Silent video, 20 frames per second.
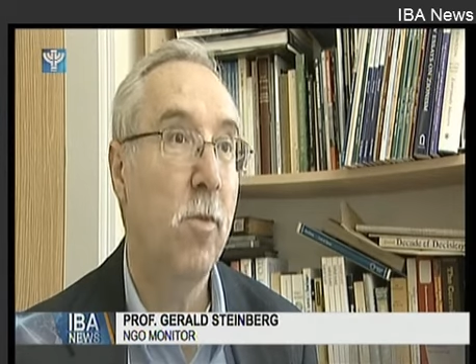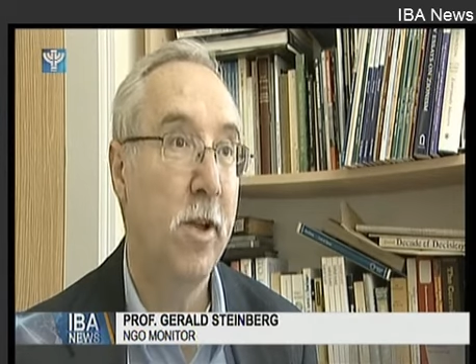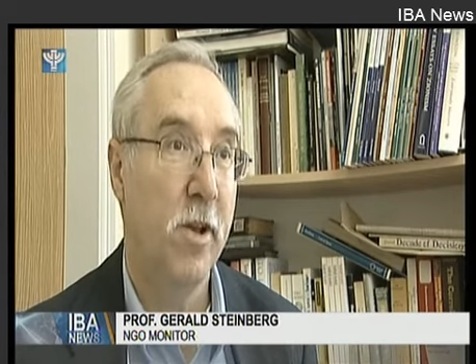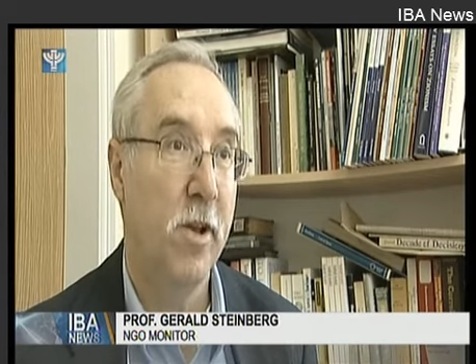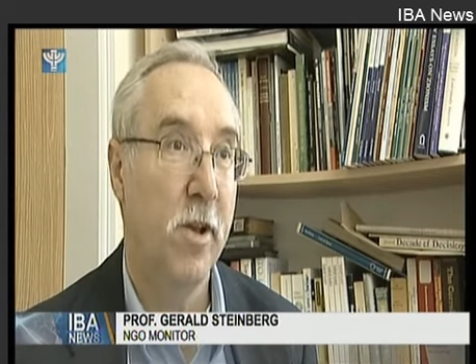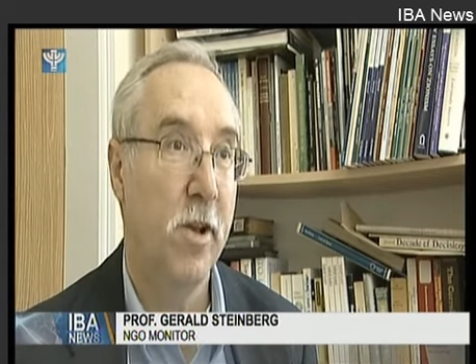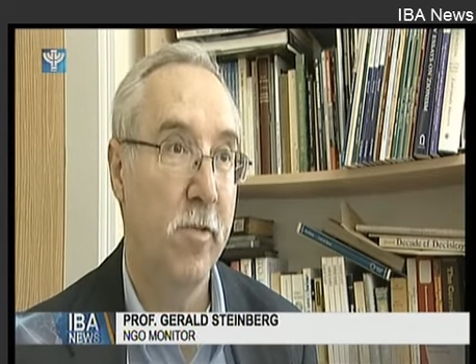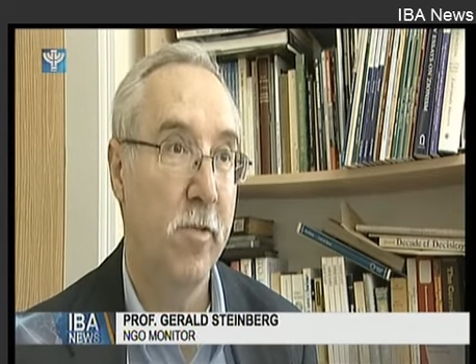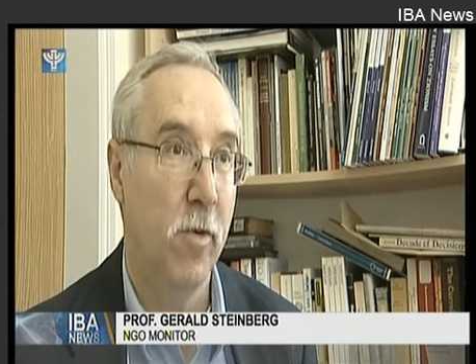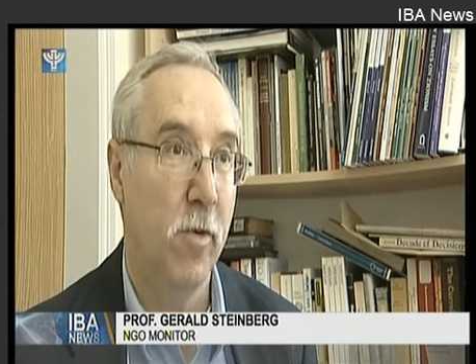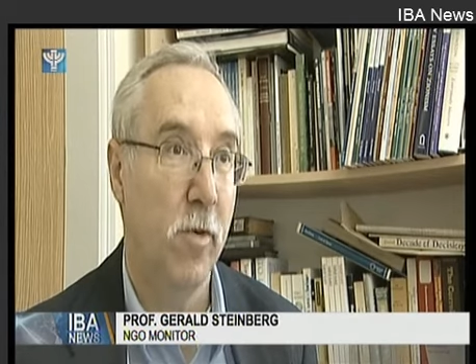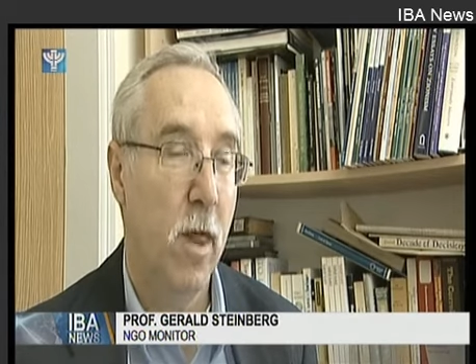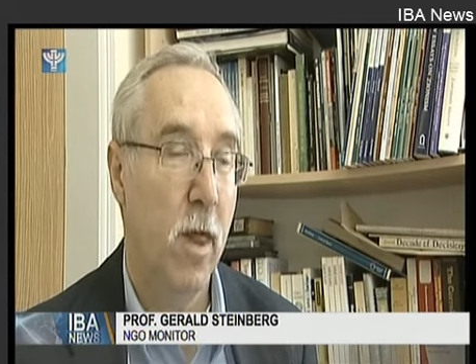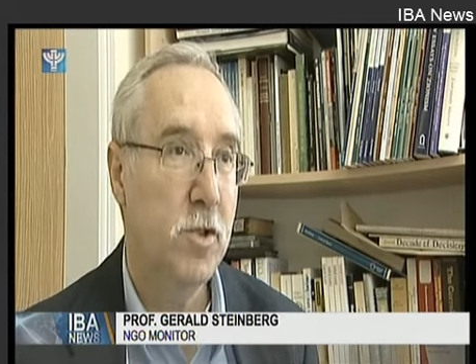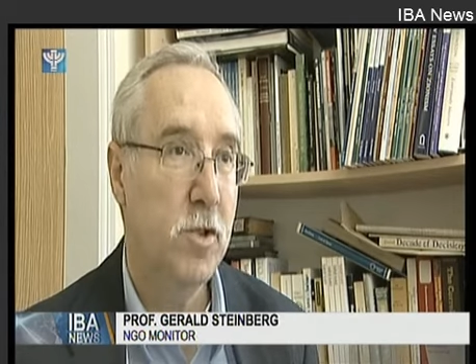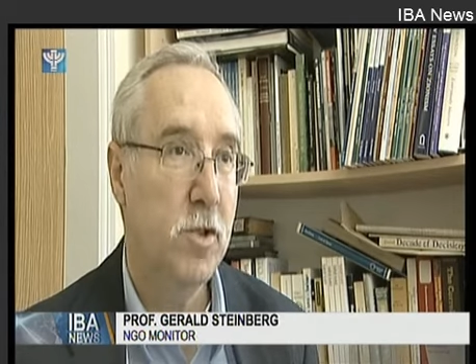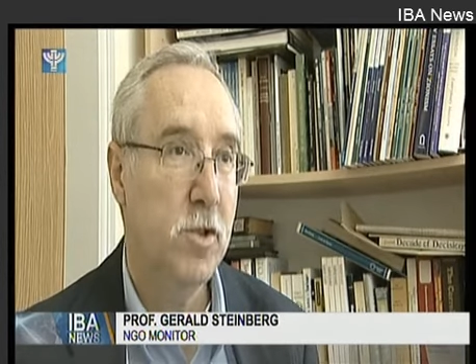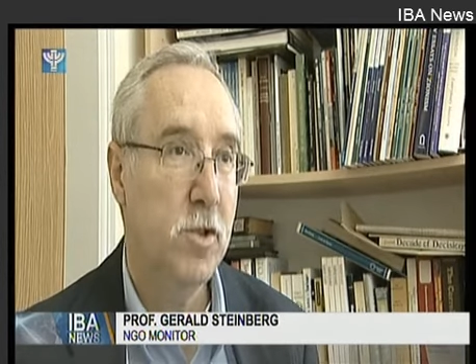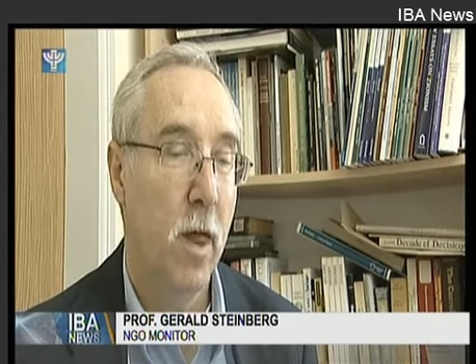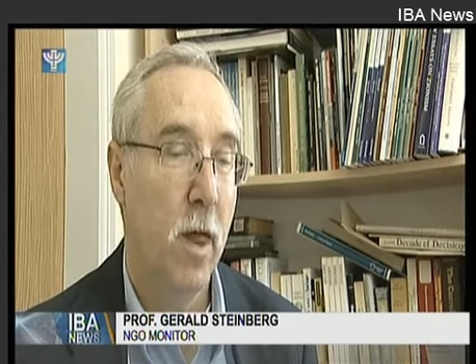which
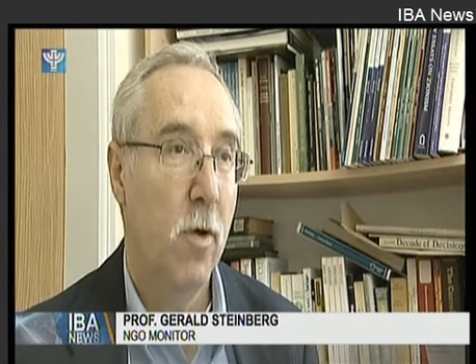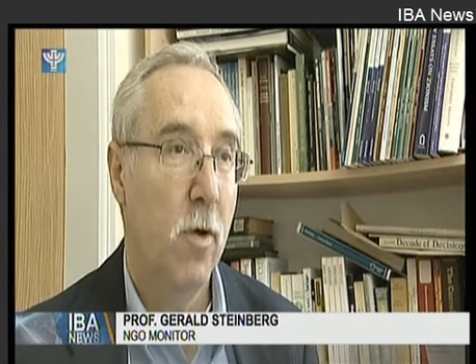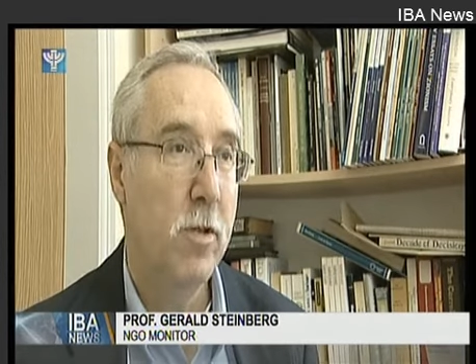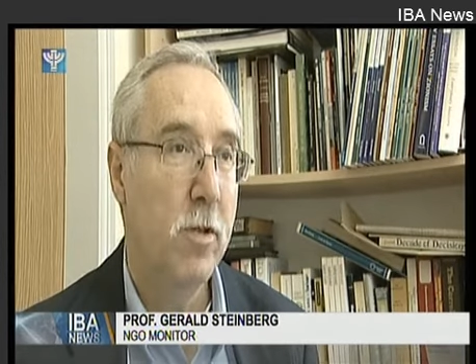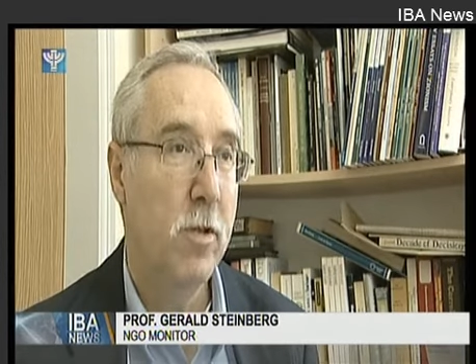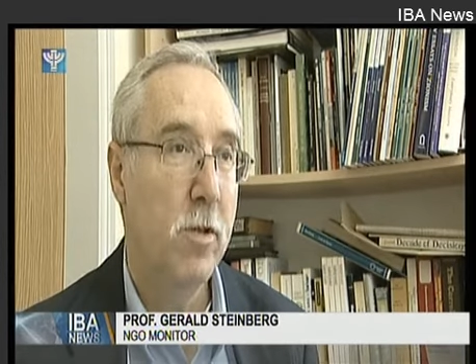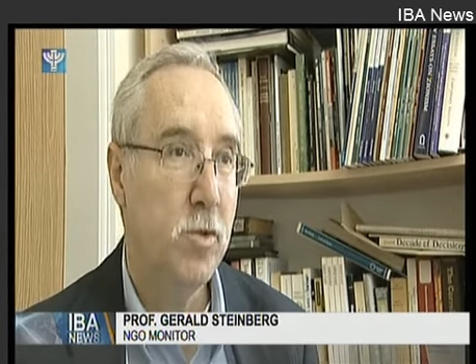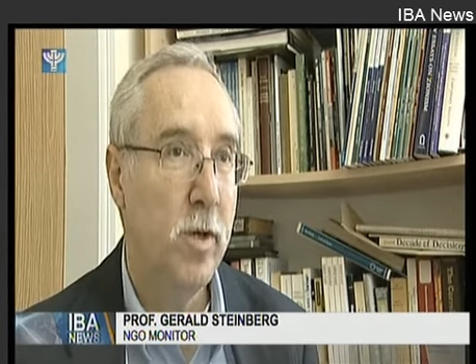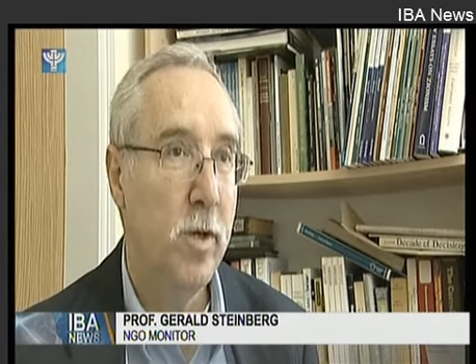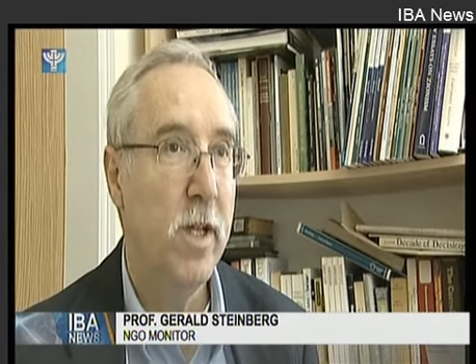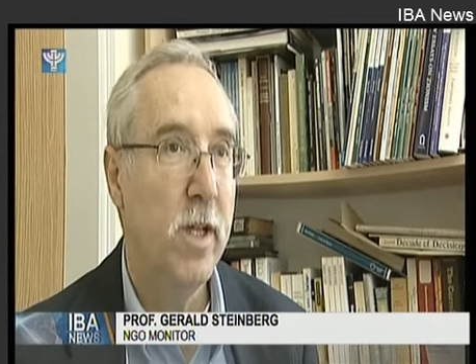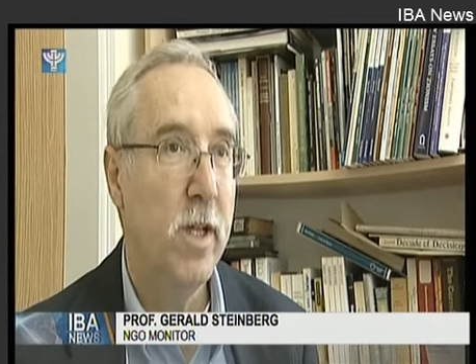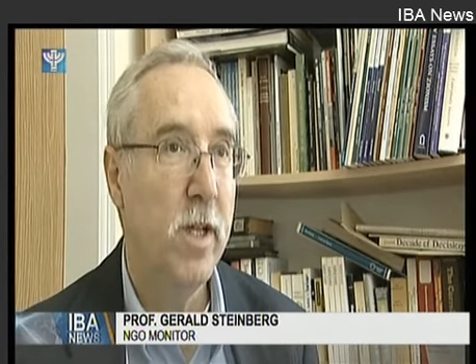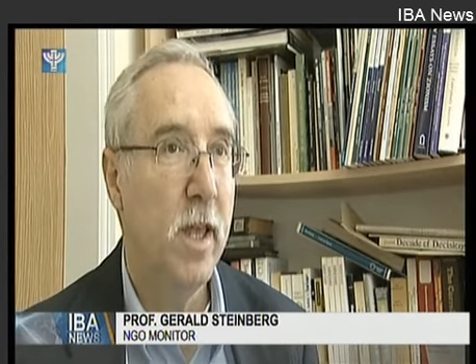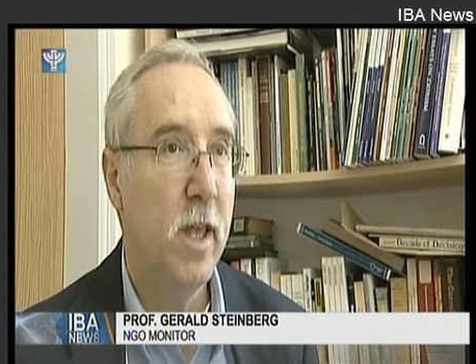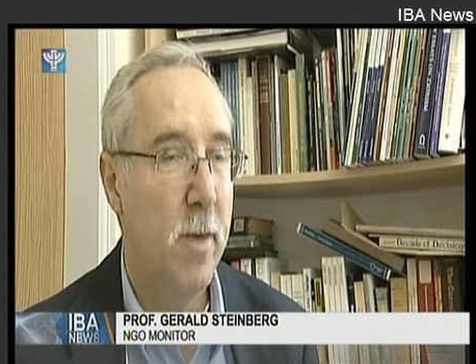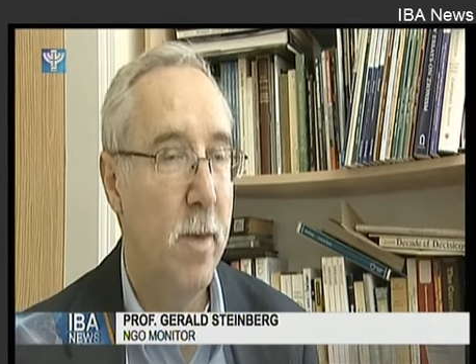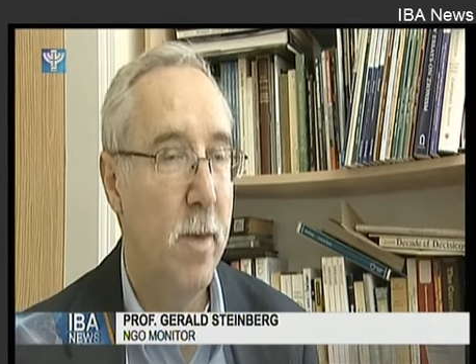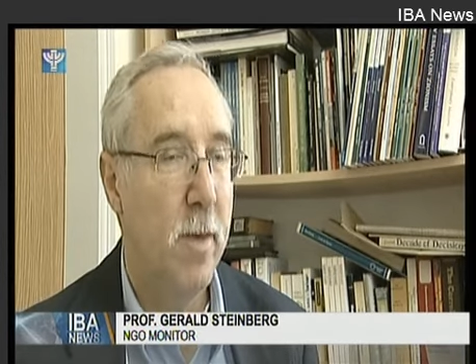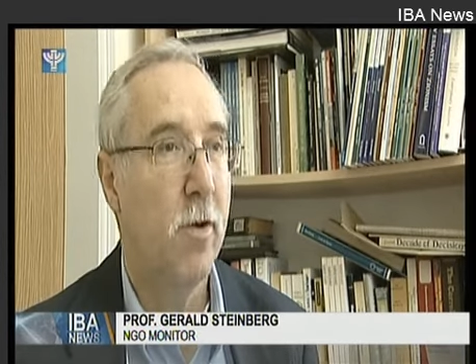really came
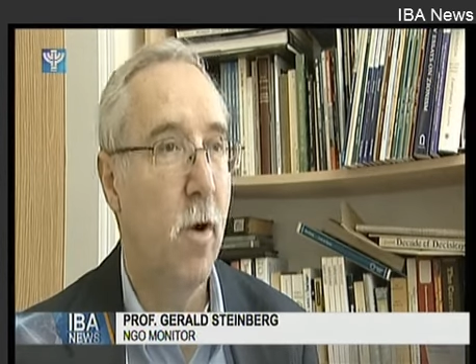across